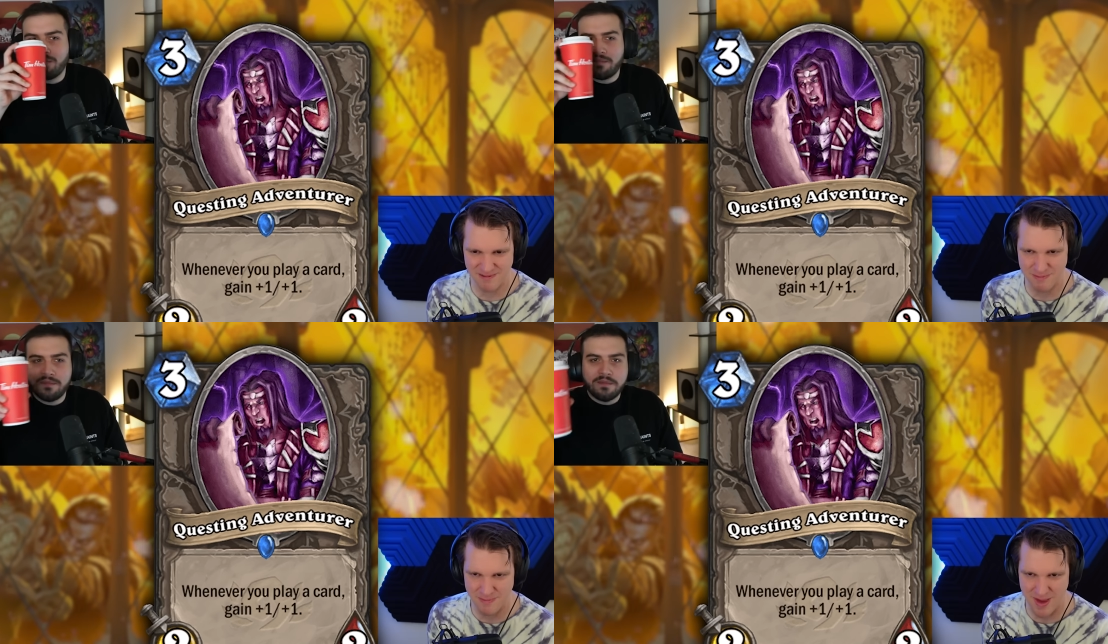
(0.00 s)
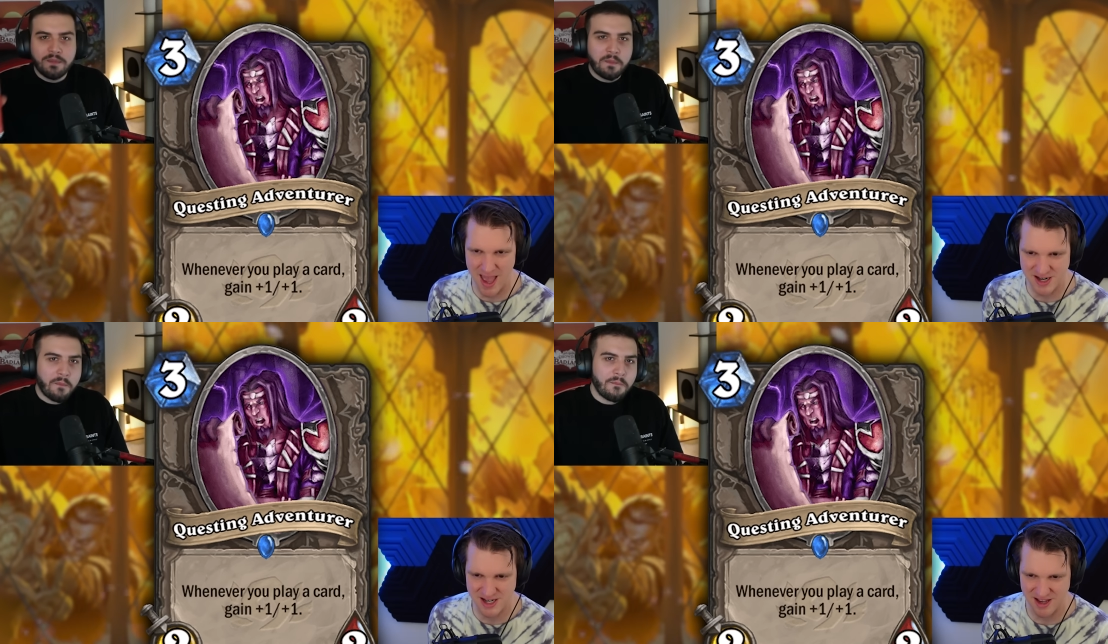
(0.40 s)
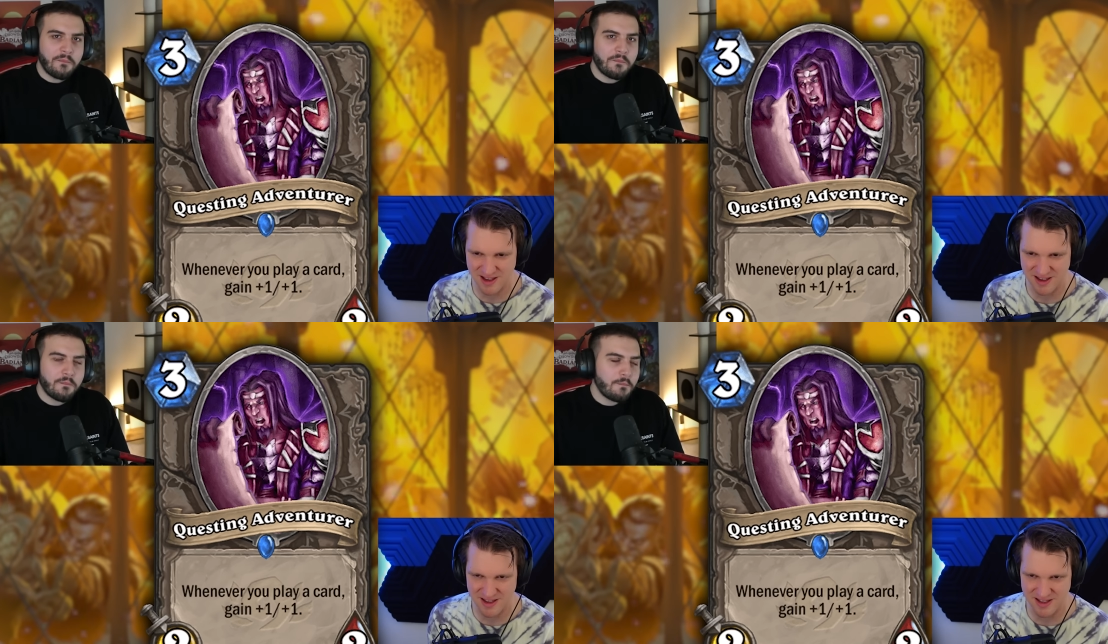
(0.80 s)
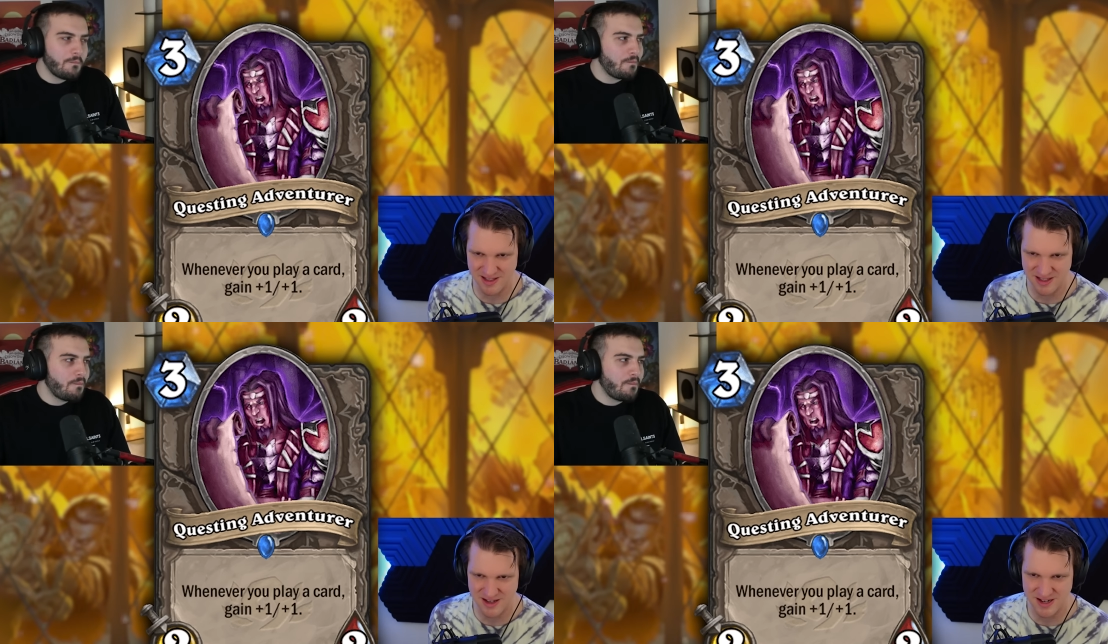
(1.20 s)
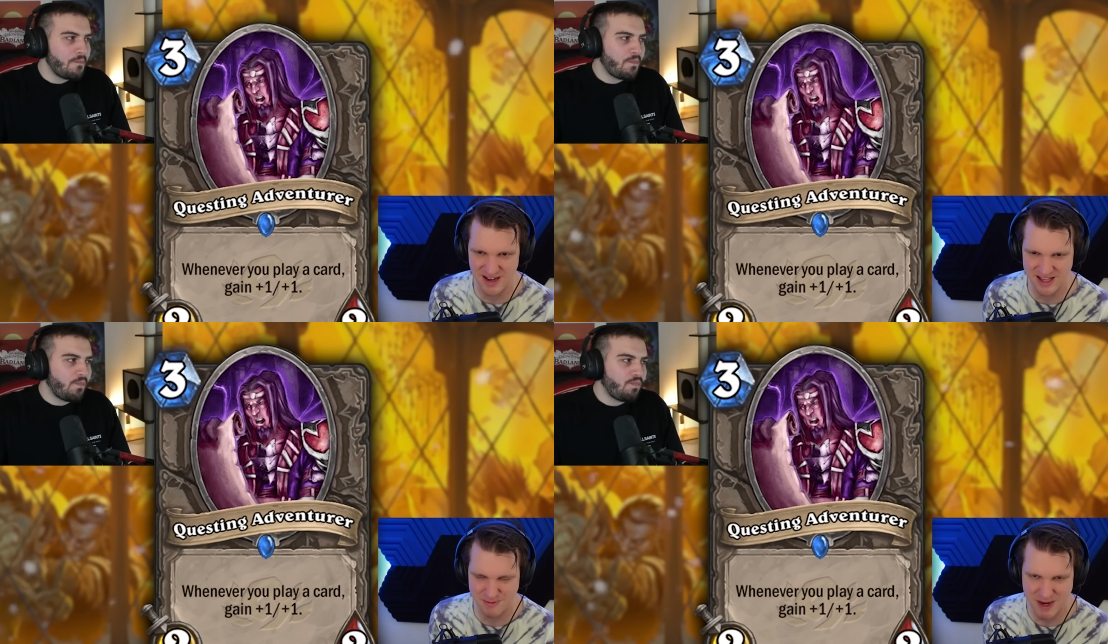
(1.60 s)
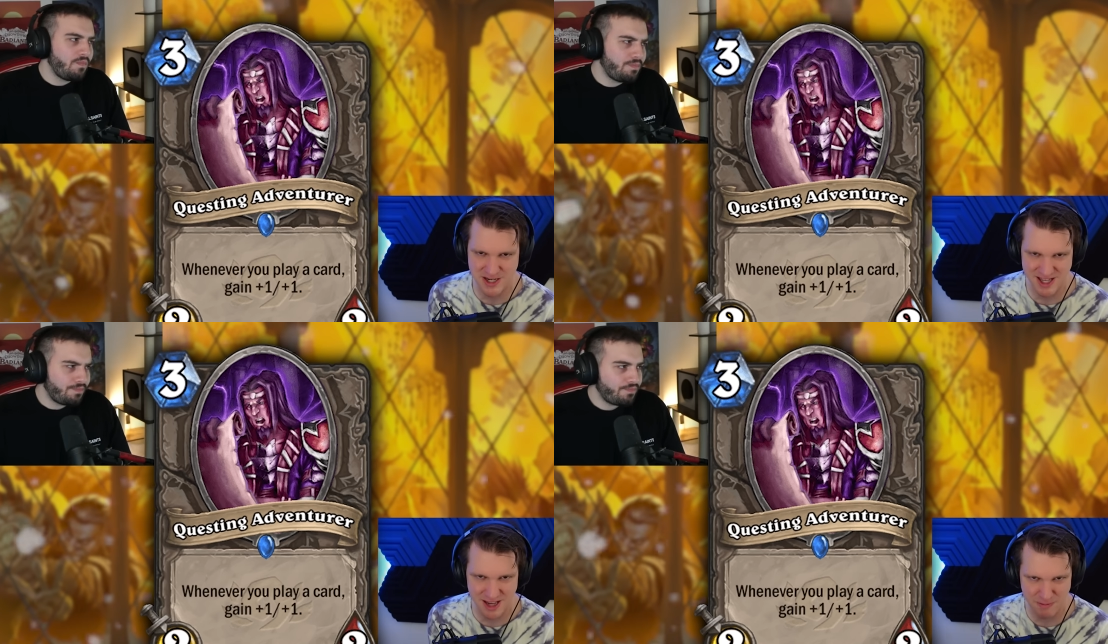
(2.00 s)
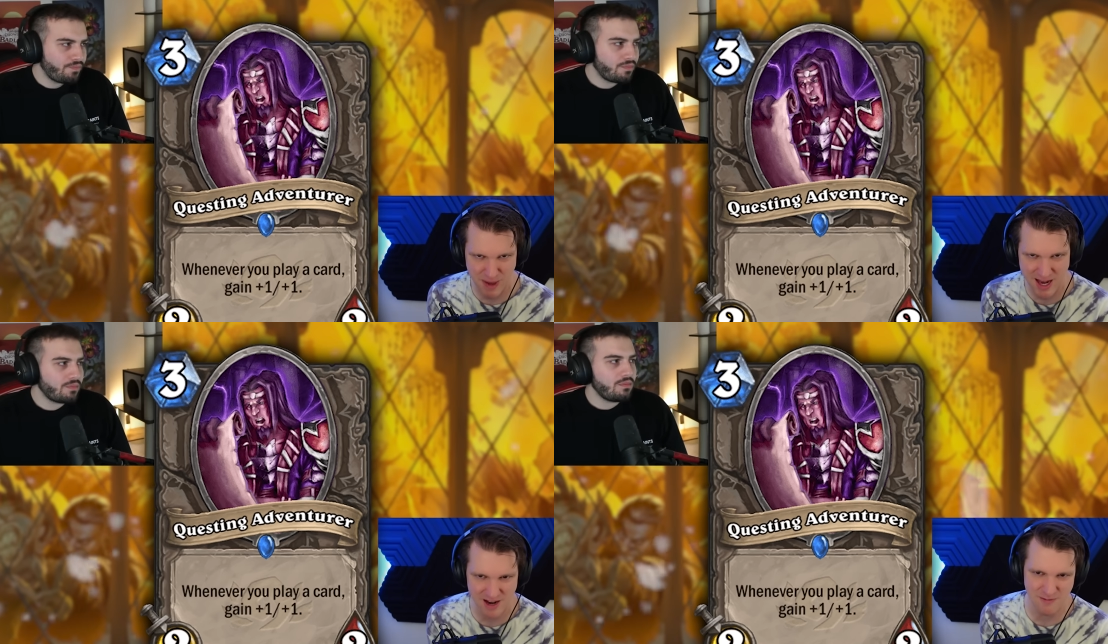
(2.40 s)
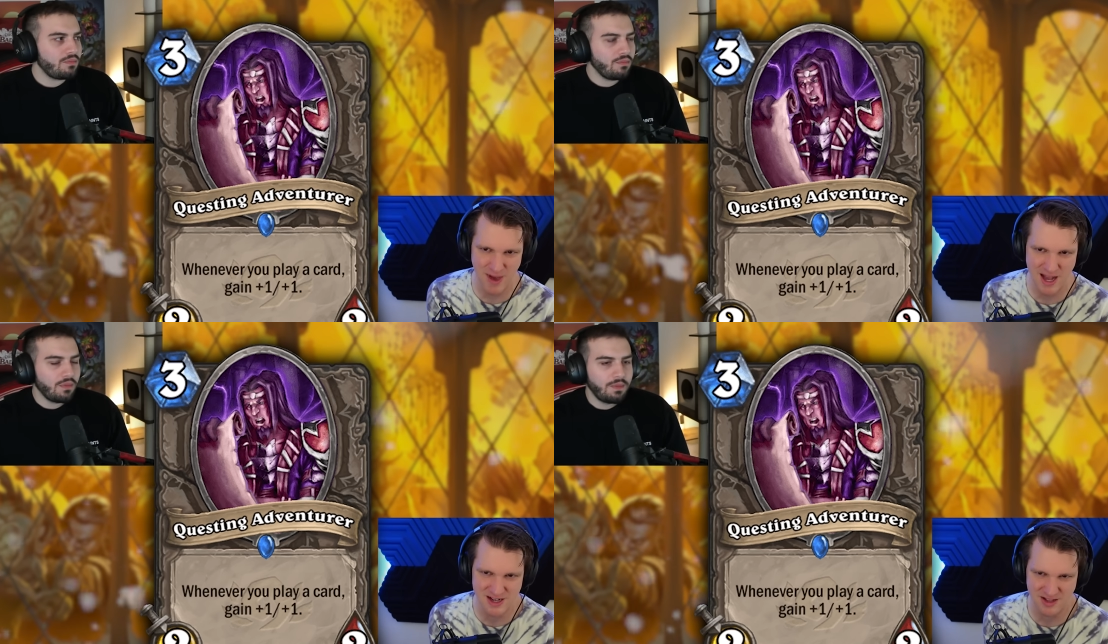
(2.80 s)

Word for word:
Speaker 1: Magic, the especially competitive Magic,